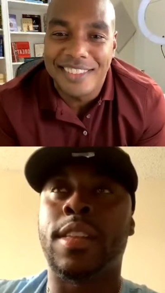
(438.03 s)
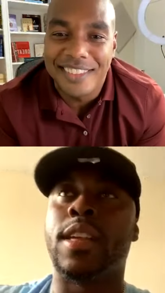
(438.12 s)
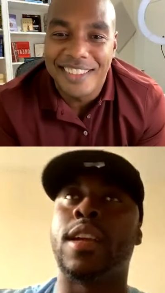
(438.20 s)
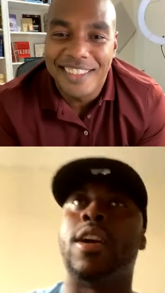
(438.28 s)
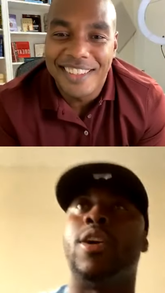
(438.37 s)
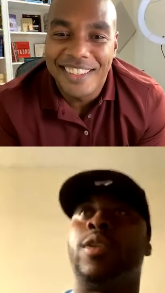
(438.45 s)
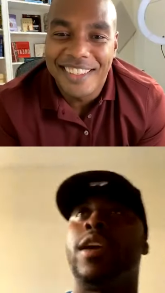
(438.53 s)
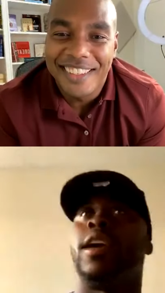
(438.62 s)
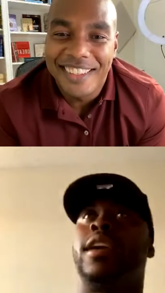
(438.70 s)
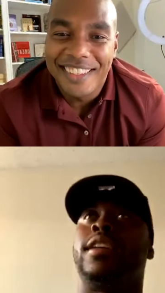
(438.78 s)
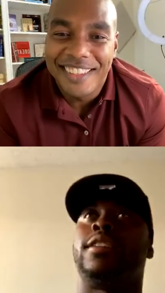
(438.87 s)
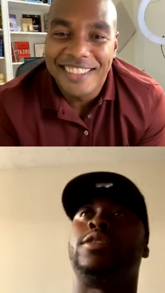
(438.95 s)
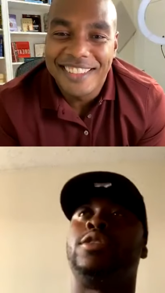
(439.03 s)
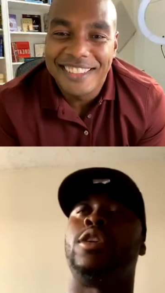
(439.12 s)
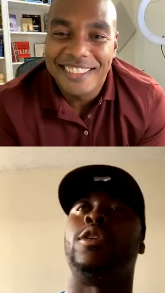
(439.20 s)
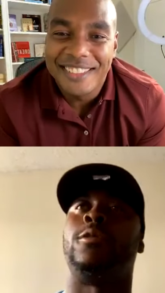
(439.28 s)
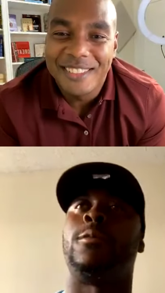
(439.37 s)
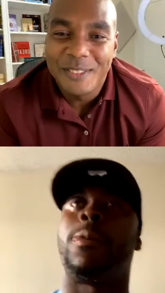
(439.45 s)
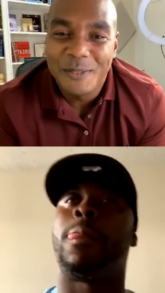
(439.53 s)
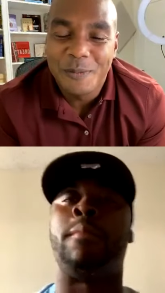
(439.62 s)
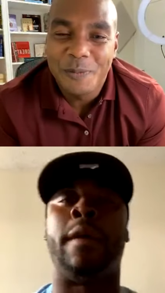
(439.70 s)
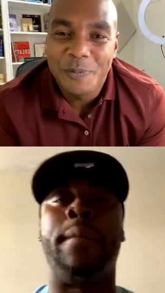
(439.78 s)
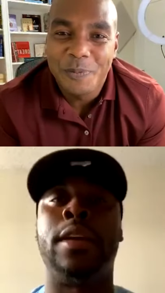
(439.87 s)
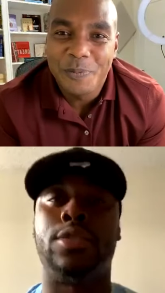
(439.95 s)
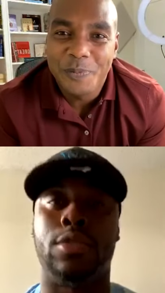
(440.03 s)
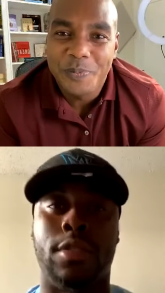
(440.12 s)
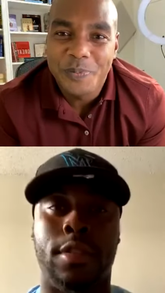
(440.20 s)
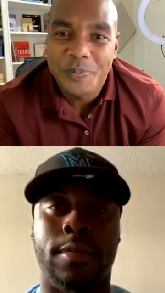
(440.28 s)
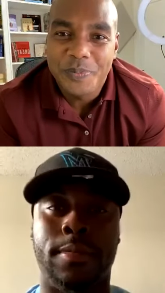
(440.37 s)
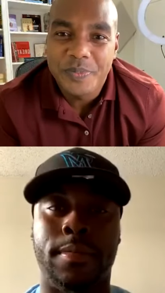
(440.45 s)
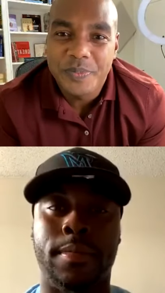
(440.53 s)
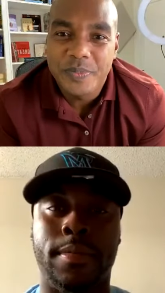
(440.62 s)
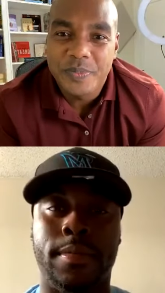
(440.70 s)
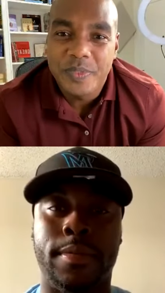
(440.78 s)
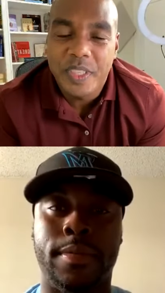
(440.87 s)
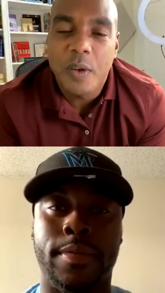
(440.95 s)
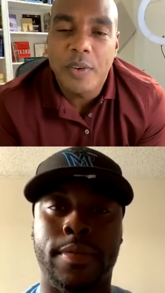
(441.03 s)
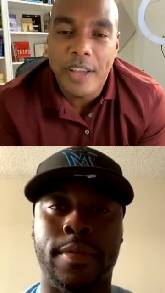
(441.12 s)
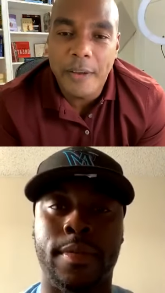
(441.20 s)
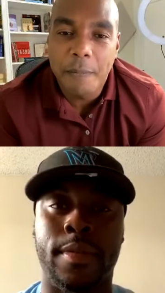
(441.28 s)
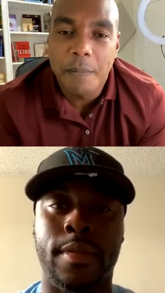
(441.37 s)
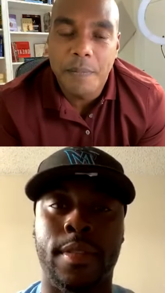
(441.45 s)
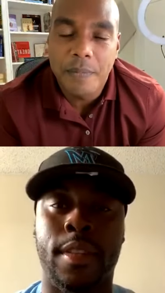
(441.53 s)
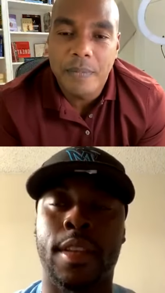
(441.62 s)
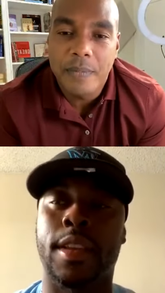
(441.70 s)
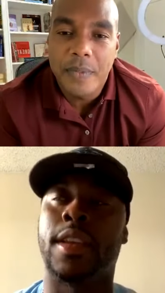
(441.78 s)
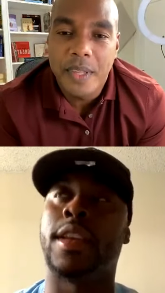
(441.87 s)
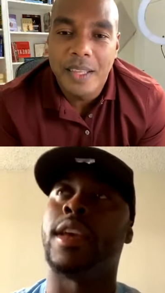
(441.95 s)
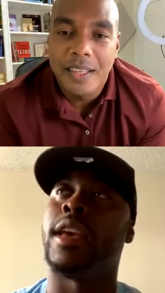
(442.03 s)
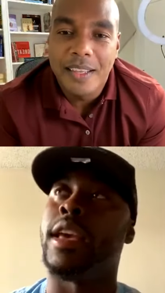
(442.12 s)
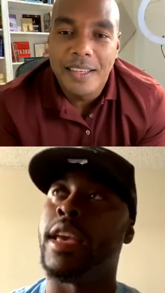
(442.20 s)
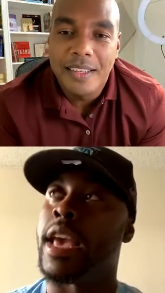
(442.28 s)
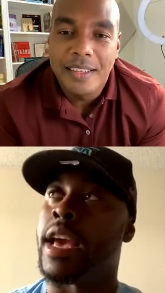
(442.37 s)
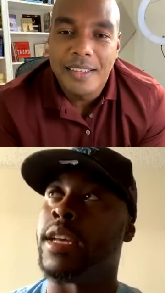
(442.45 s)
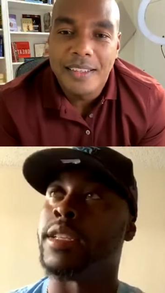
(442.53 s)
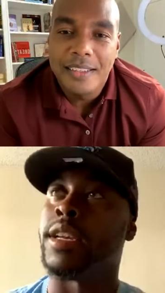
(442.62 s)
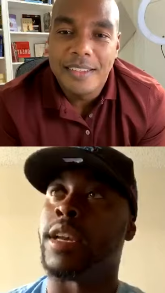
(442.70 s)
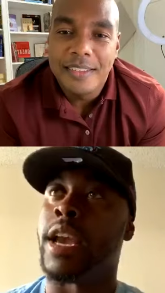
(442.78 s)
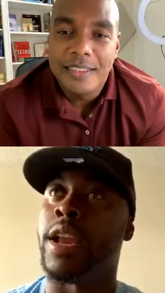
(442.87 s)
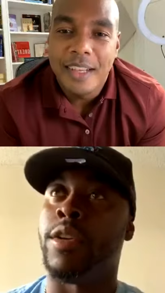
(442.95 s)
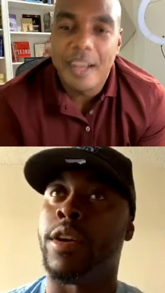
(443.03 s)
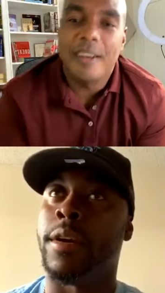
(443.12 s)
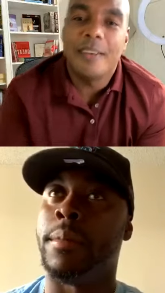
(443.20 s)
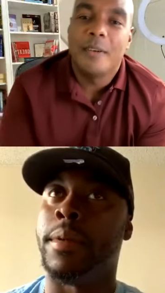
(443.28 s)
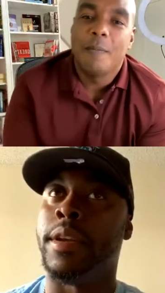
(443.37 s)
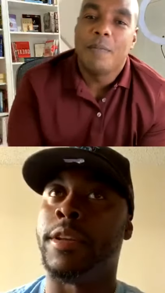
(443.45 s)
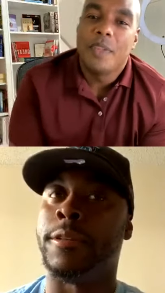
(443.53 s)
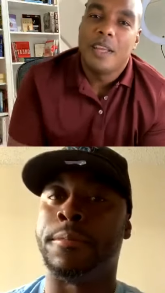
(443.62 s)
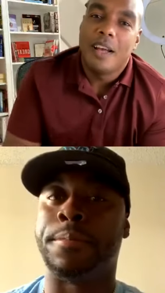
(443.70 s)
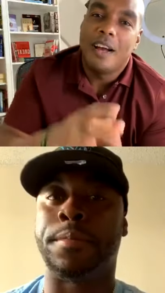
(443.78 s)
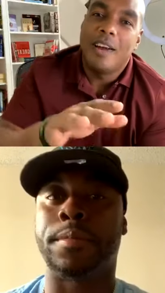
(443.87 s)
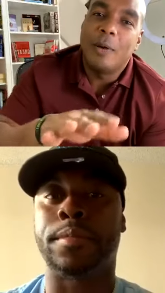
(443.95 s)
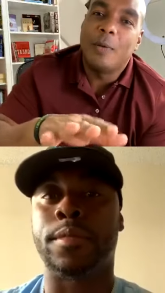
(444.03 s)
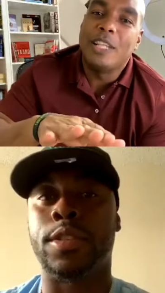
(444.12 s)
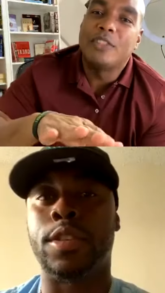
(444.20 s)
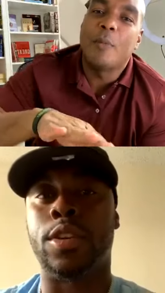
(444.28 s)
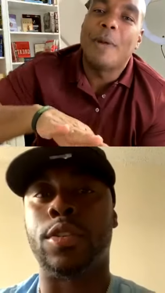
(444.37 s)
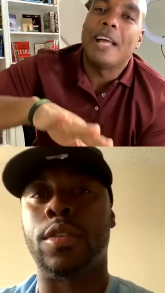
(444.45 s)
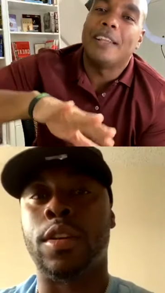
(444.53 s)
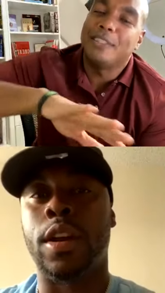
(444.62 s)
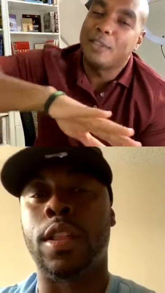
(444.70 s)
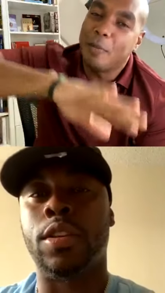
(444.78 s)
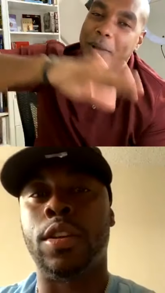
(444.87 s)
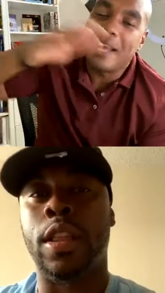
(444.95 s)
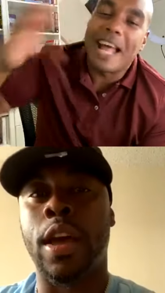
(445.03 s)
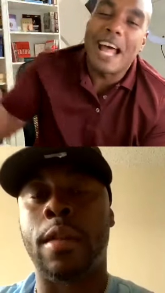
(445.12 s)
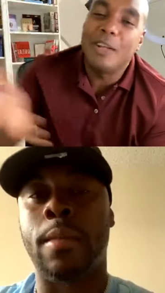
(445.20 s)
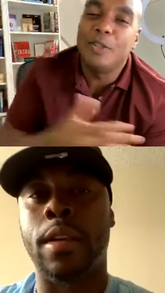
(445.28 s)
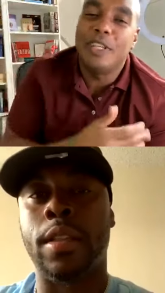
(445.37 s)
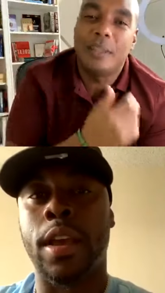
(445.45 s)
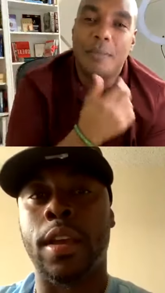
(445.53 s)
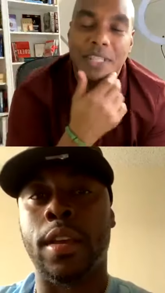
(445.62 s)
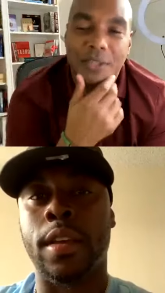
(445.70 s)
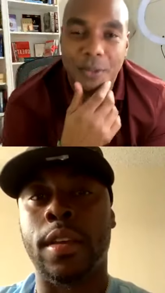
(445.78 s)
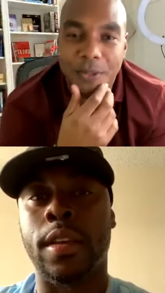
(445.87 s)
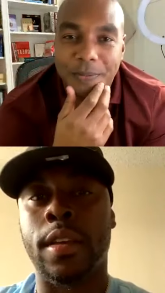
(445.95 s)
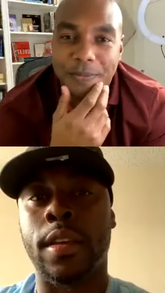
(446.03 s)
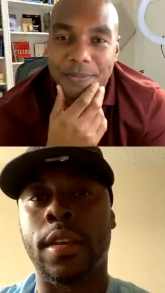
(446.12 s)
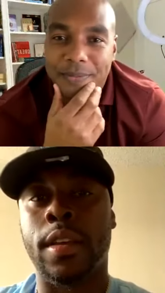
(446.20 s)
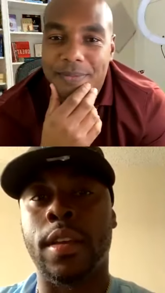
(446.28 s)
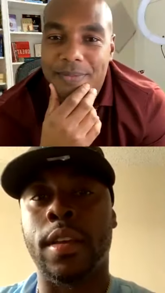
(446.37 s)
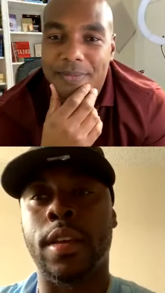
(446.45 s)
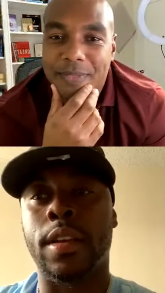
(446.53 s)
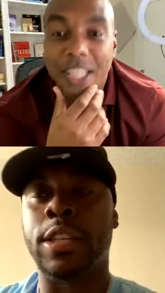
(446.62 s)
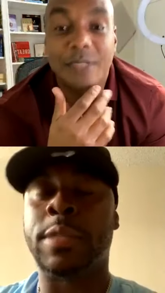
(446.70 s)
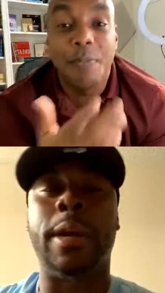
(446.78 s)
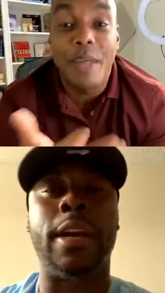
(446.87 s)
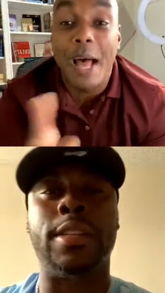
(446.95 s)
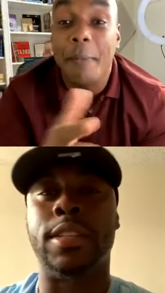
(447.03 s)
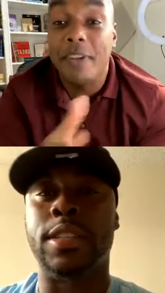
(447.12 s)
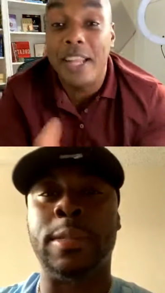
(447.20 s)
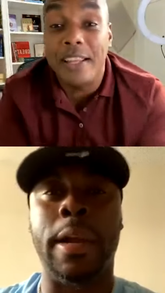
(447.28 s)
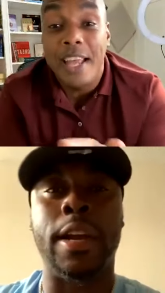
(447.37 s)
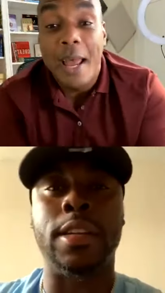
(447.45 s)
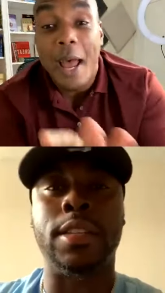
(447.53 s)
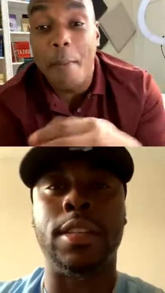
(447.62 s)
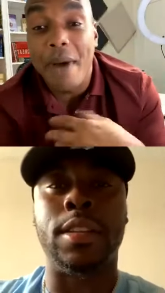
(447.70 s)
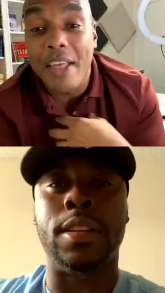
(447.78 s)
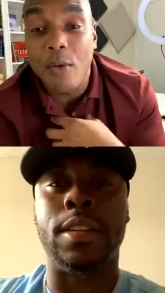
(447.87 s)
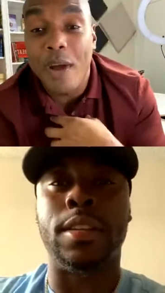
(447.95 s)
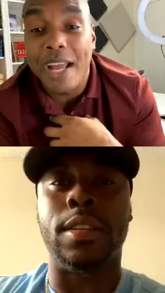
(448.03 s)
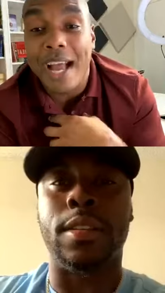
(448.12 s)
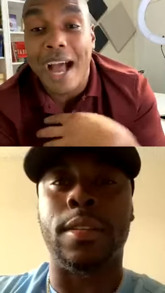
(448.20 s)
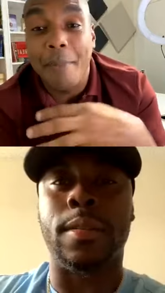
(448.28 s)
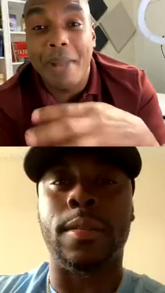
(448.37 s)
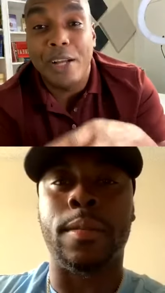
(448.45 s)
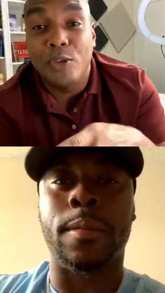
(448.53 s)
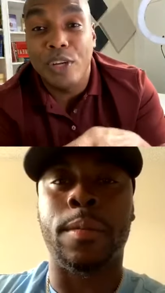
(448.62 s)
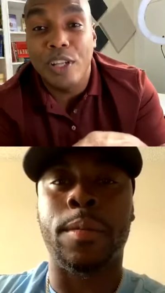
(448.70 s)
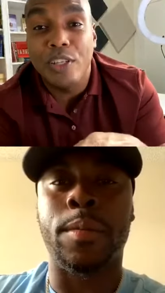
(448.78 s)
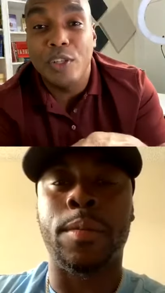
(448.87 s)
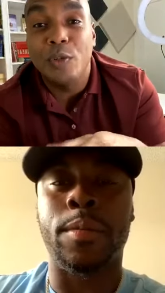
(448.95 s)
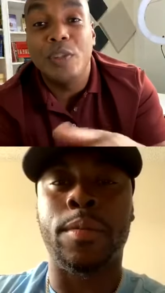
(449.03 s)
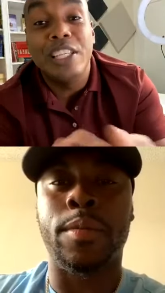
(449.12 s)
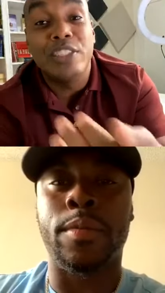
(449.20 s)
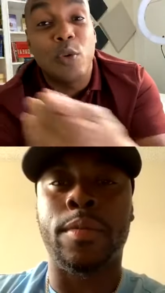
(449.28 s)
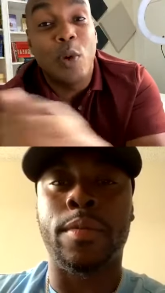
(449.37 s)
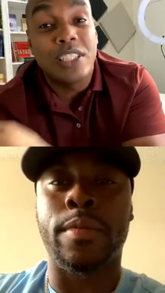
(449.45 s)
Speaker 1: Okay, so my mentor. Okay. He has a catering company.
Speaker 2: All right, let's go back. Let's go back. How did you get the mentor? Because by the way, I'm not grilling you. These are questions